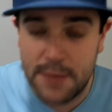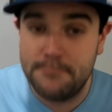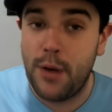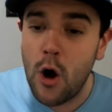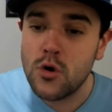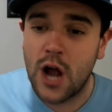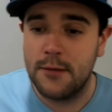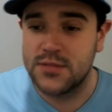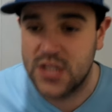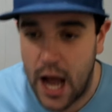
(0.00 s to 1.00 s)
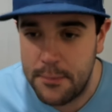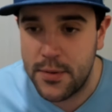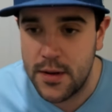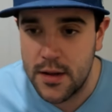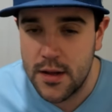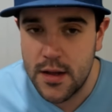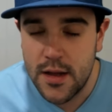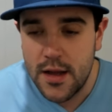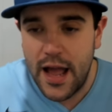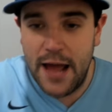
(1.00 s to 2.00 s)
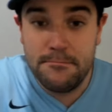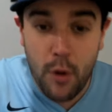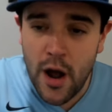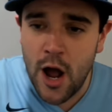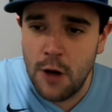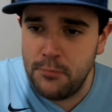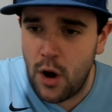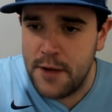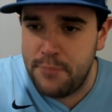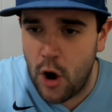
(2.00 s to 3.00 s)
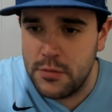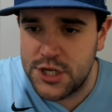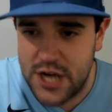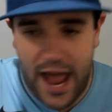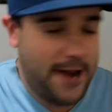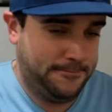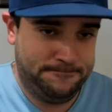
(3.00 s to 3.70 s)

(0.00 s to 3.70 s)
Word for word: but then Bo comes up, and boy, oh boy, Bo Bichette.